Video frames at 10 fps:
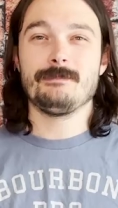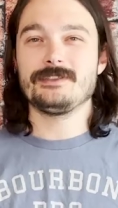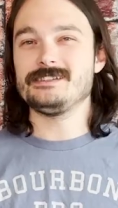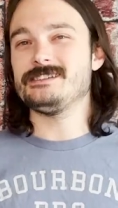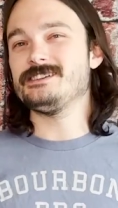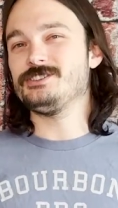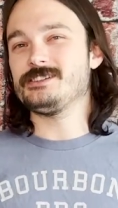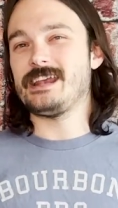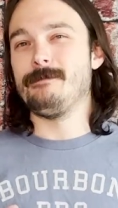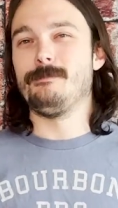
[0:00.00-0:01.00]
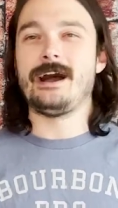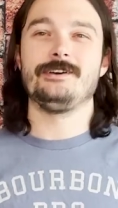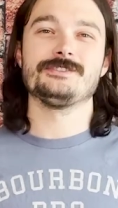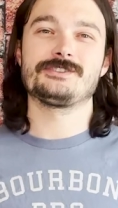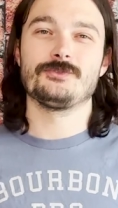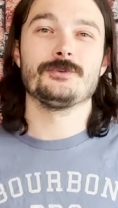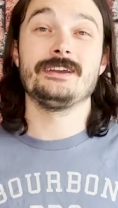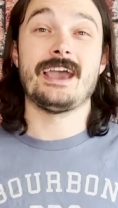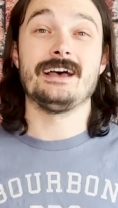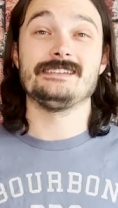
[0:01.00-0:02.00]
But this isn't just a Miles
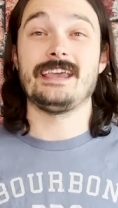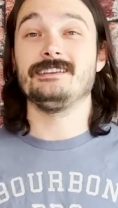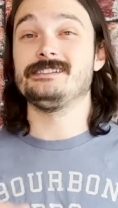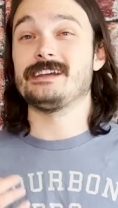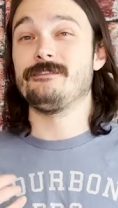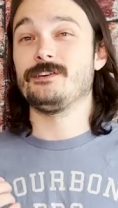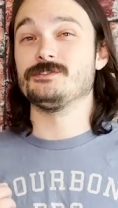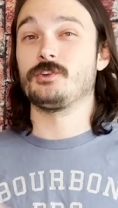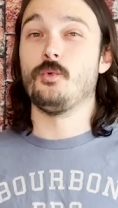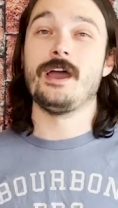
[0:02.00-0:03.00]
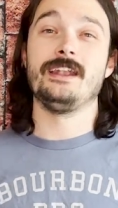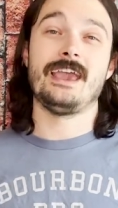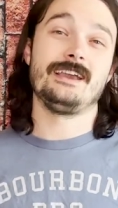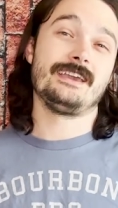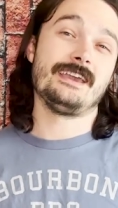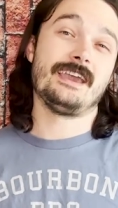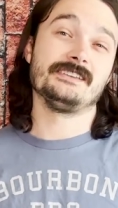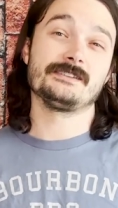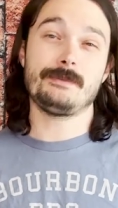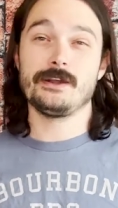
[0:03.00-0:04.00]
story, as Hailee Steinfeld's Gwen, aka
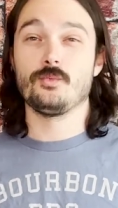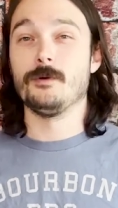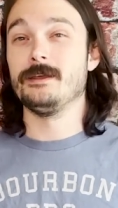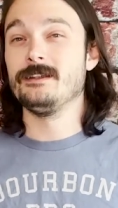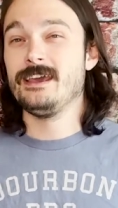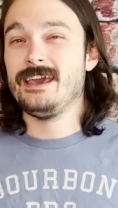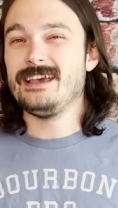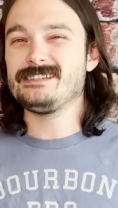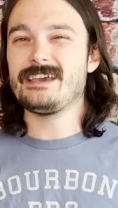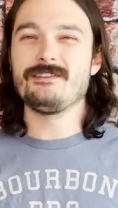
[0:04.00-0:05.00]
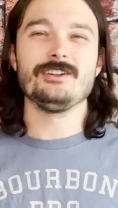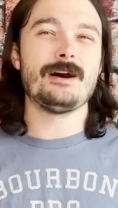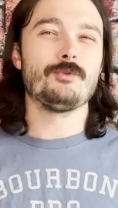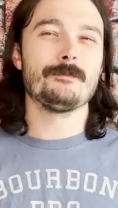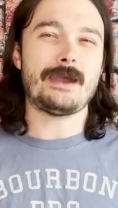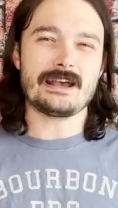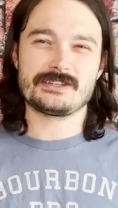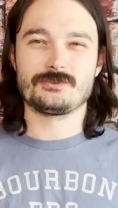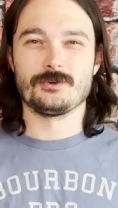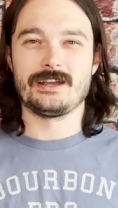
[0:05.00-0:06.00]
Spider Woman, is given a lot more
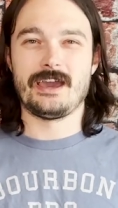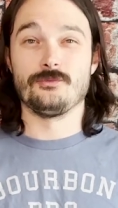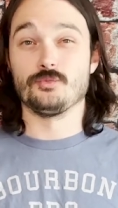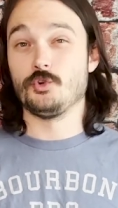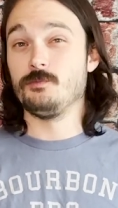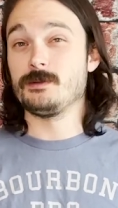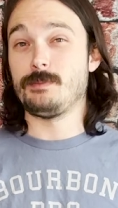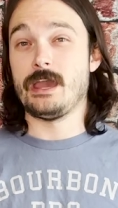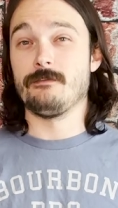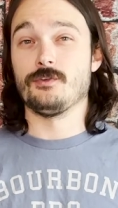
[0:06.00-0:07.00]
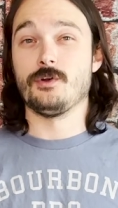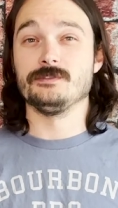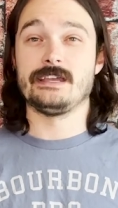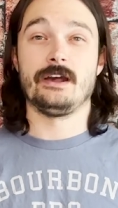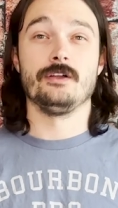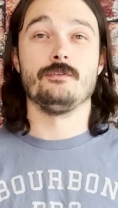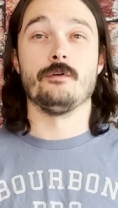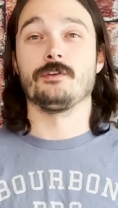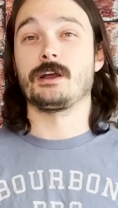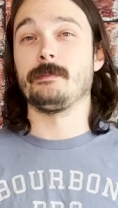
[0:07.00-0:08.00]
backstory and room to pave her own tale of
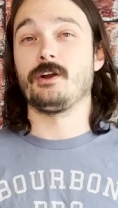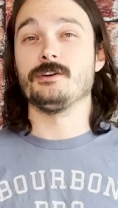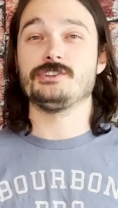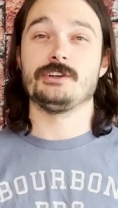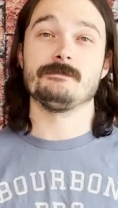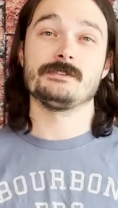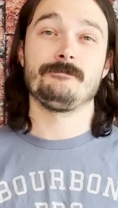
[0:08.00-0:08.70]
overcoming hardships.